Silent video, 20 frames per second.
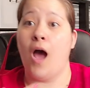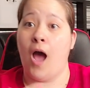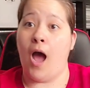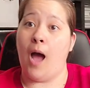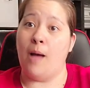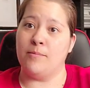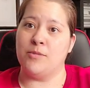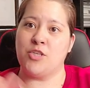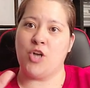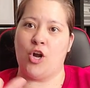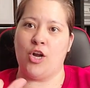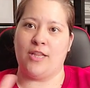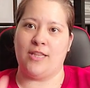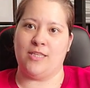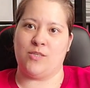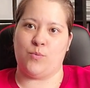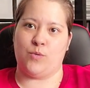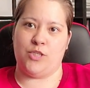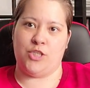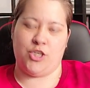I'm starting
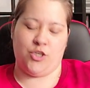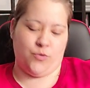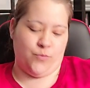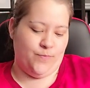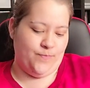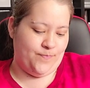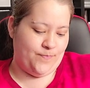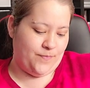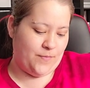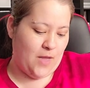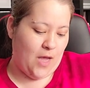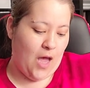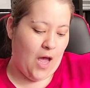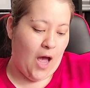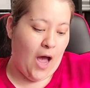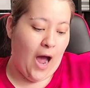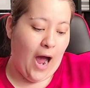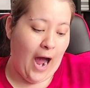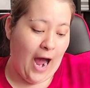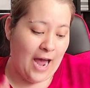this one too.
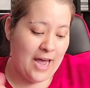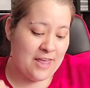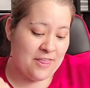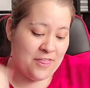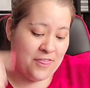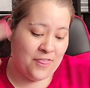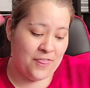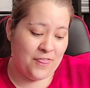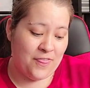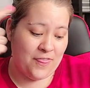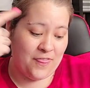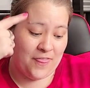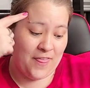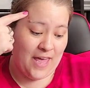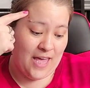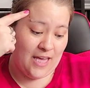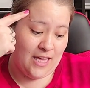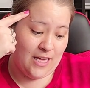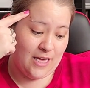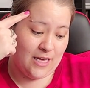I
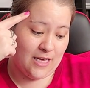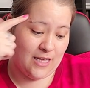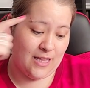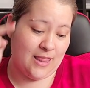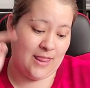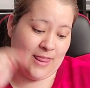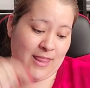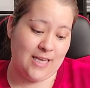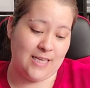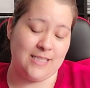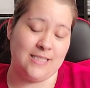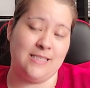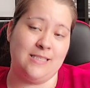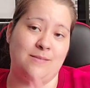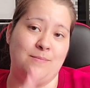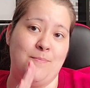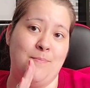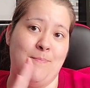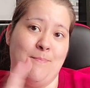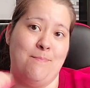think this
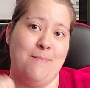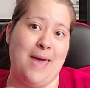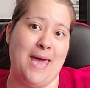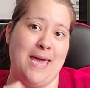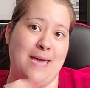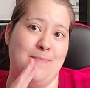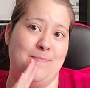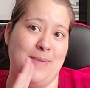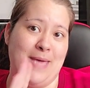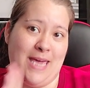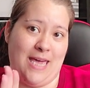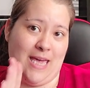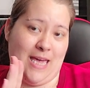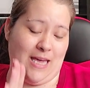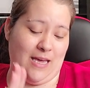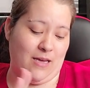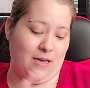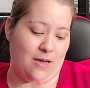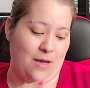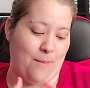may
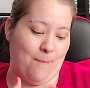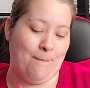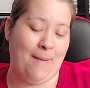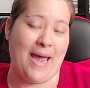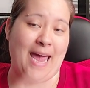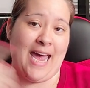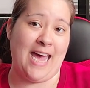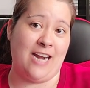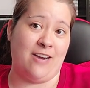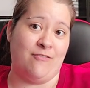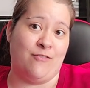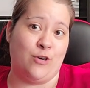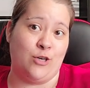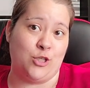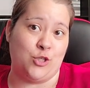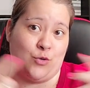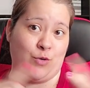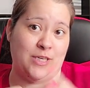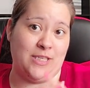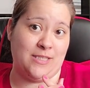be my
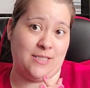anniversary